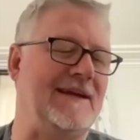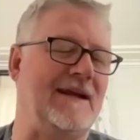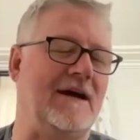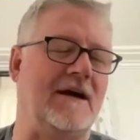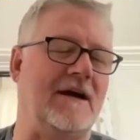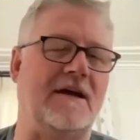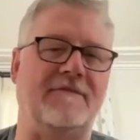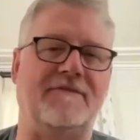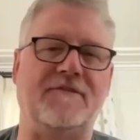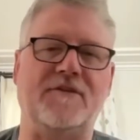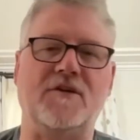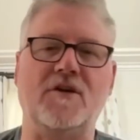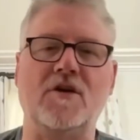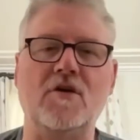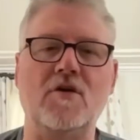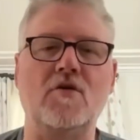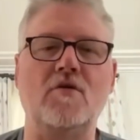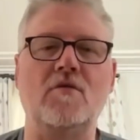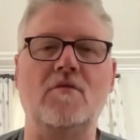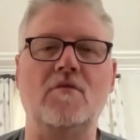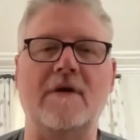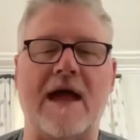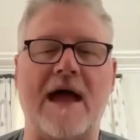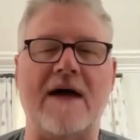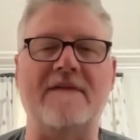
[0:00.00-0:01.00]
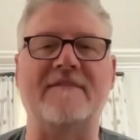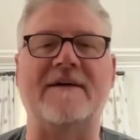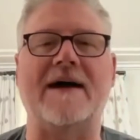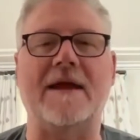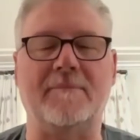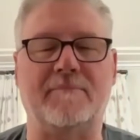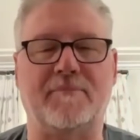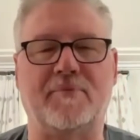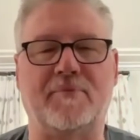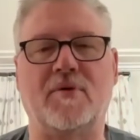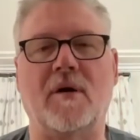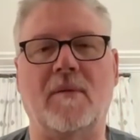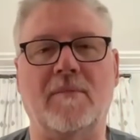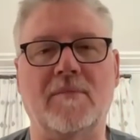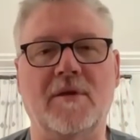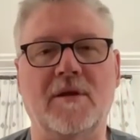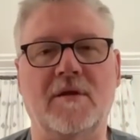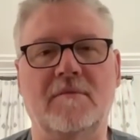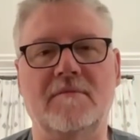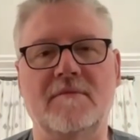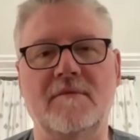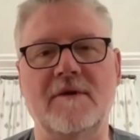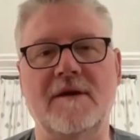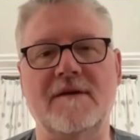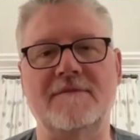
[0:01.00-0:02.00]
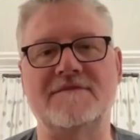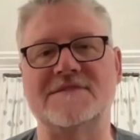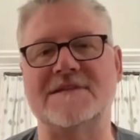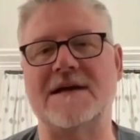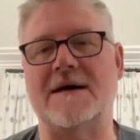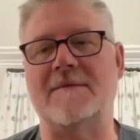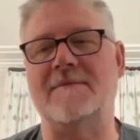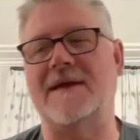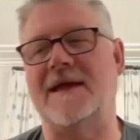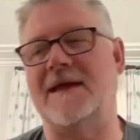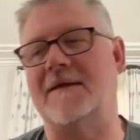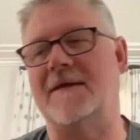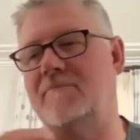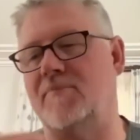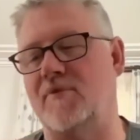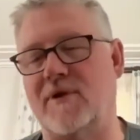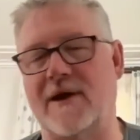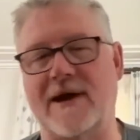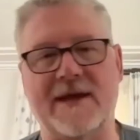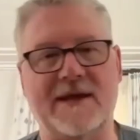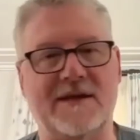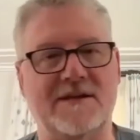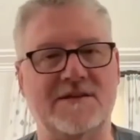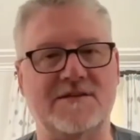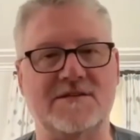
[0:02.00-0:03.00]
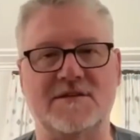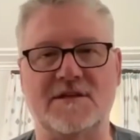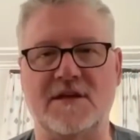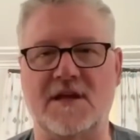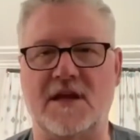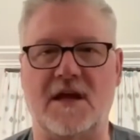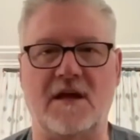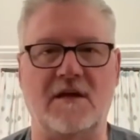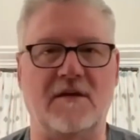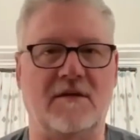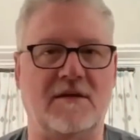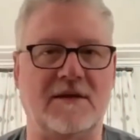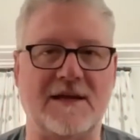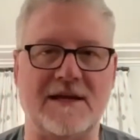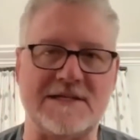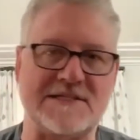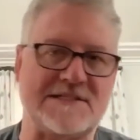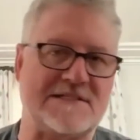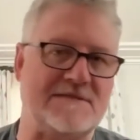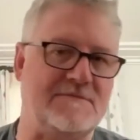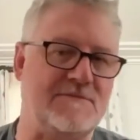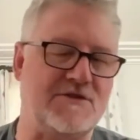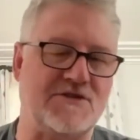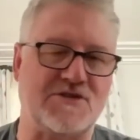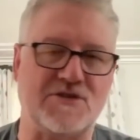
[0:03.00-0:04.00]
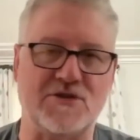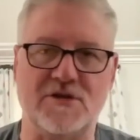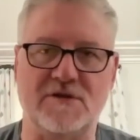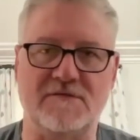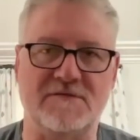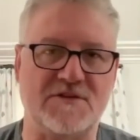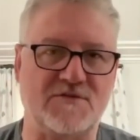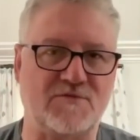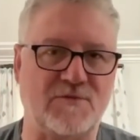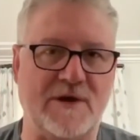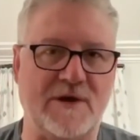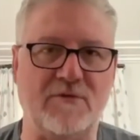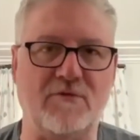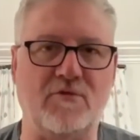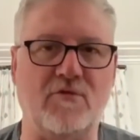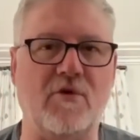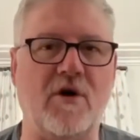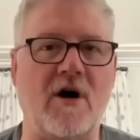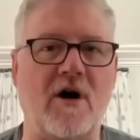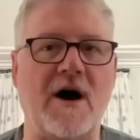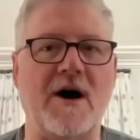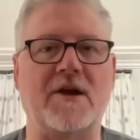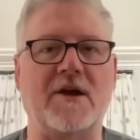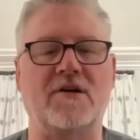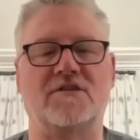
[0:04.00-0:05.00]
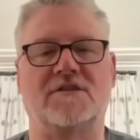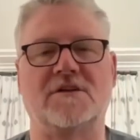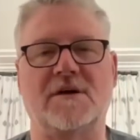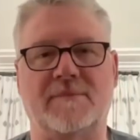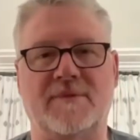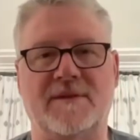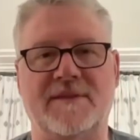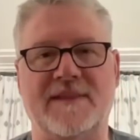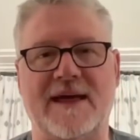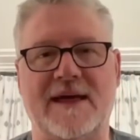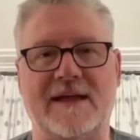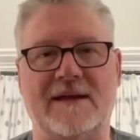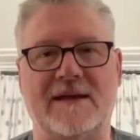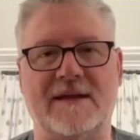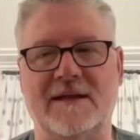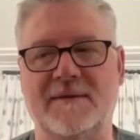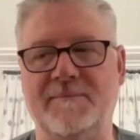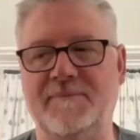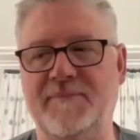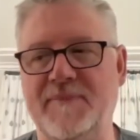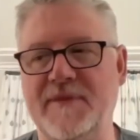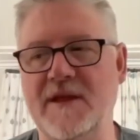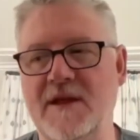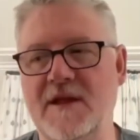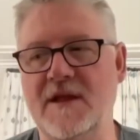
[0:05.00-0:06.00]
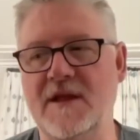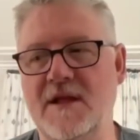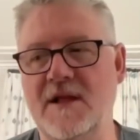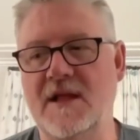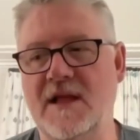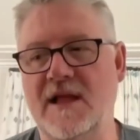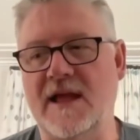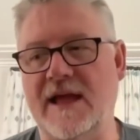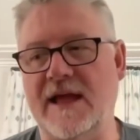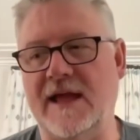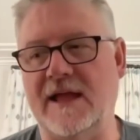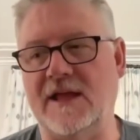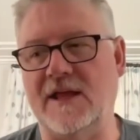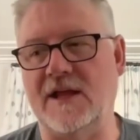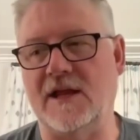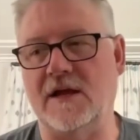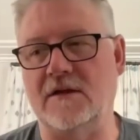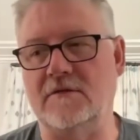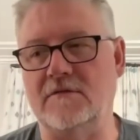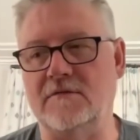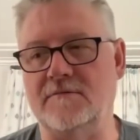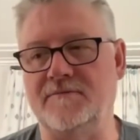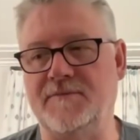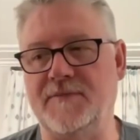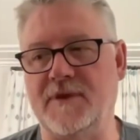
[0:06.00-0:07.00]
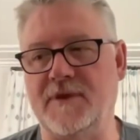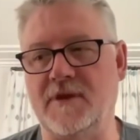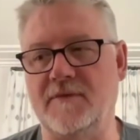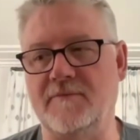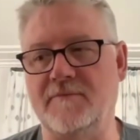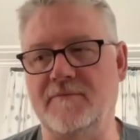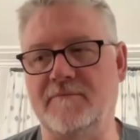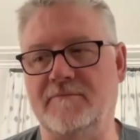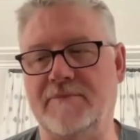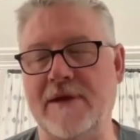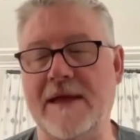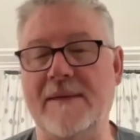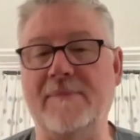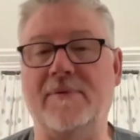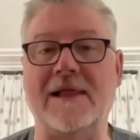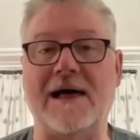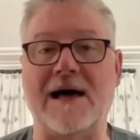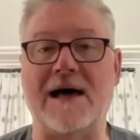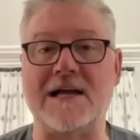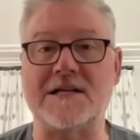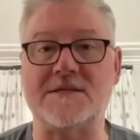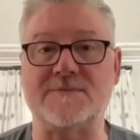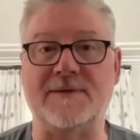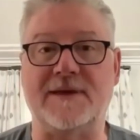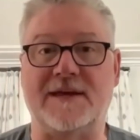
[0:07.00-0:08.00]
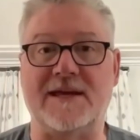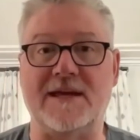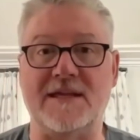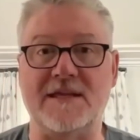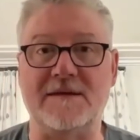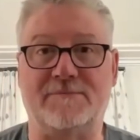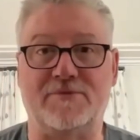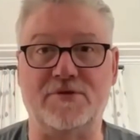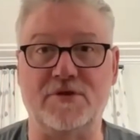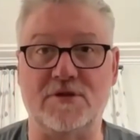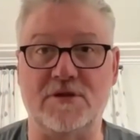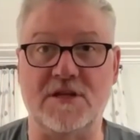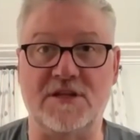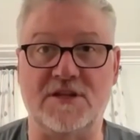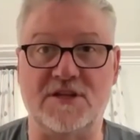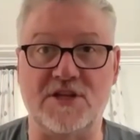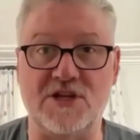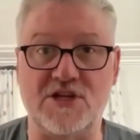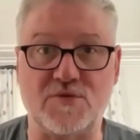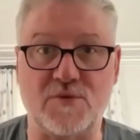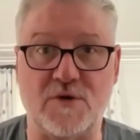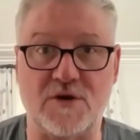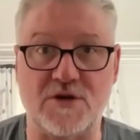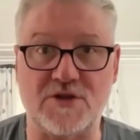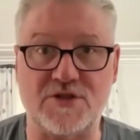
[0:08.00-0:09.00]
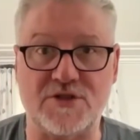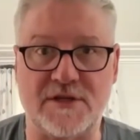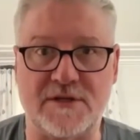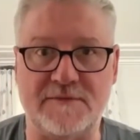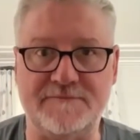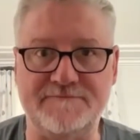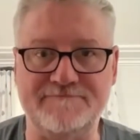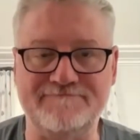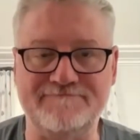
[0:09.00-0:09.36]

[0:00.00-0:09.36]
if you have a problem, if something breaks, you know, customer service, we're right on top of that. And you know, people ask me, can you put in a dishwasher?